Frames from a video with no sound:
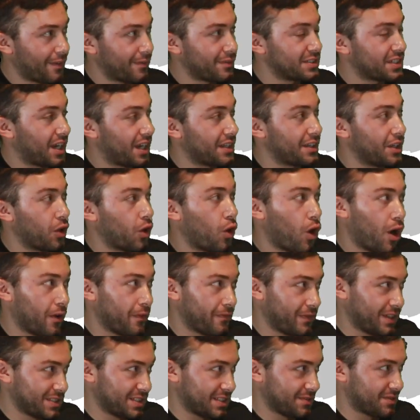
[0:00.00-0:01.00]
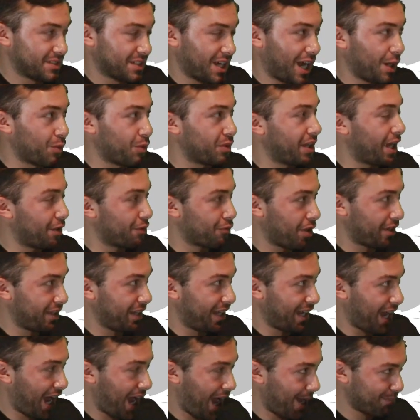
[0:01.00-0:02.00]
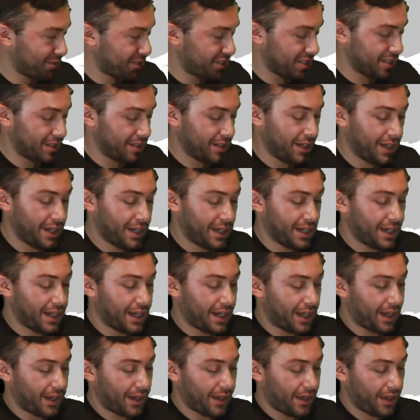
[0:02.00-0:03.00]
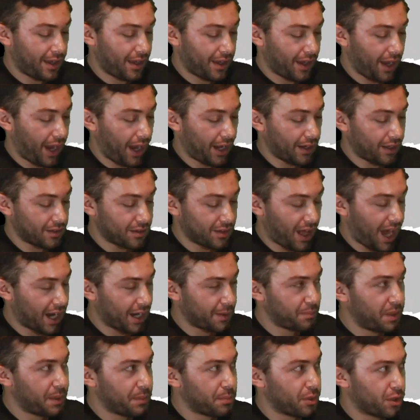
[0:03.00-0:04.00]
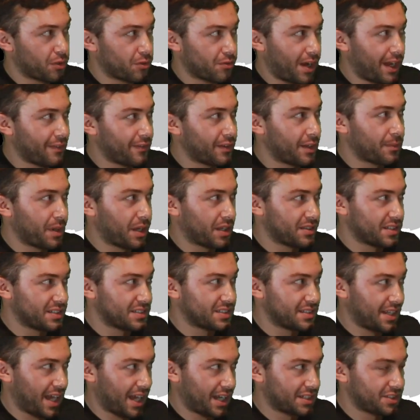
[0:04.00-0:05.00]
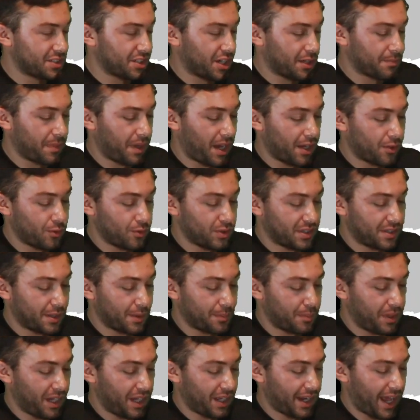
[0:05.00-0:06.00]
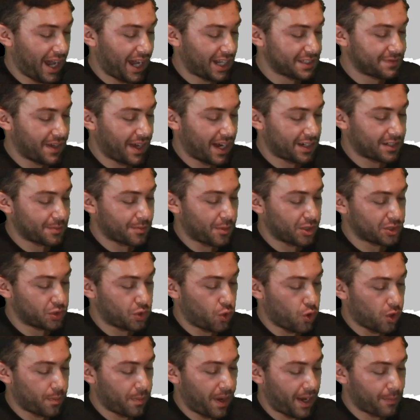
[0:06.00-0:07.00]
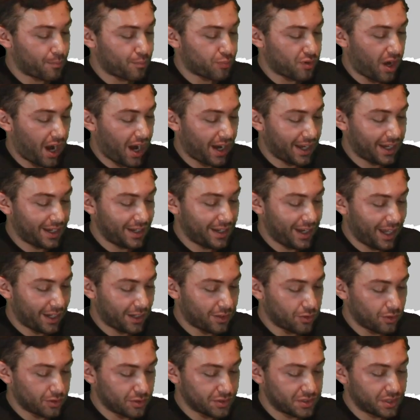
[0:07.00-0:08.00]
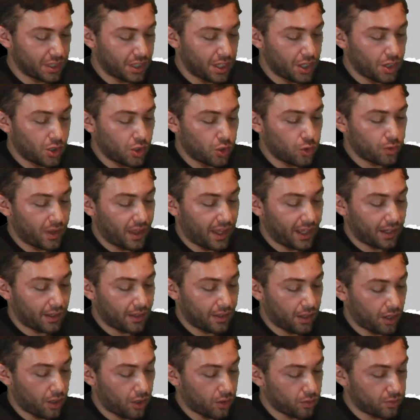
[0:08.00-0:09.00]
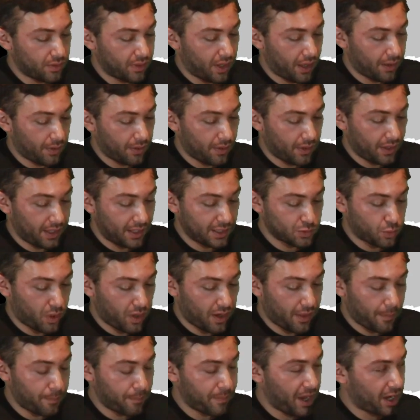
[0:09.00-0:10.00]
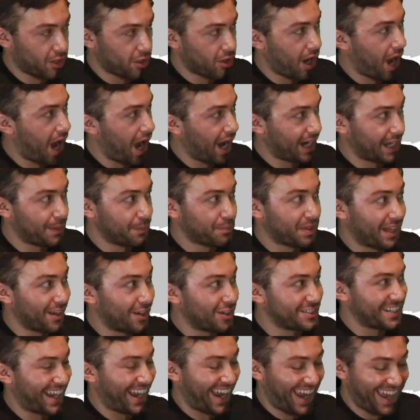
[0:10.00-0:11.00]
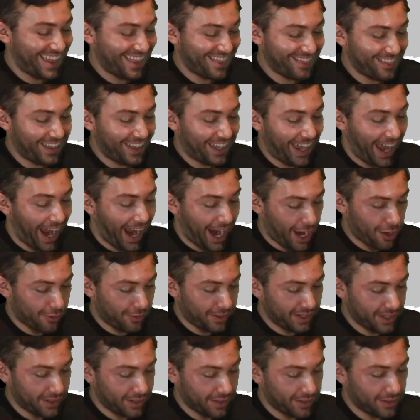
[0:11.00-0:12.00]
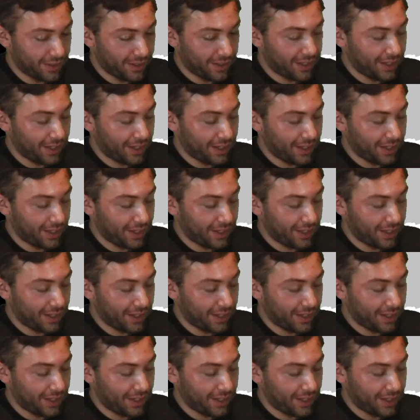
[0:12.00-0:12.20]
is on the offensive side where they run the option, and a lot of people are raving about this next young man who could be an X factor, Mars, quarterback Brian Nichols, who he's one of the better hockey players in the area.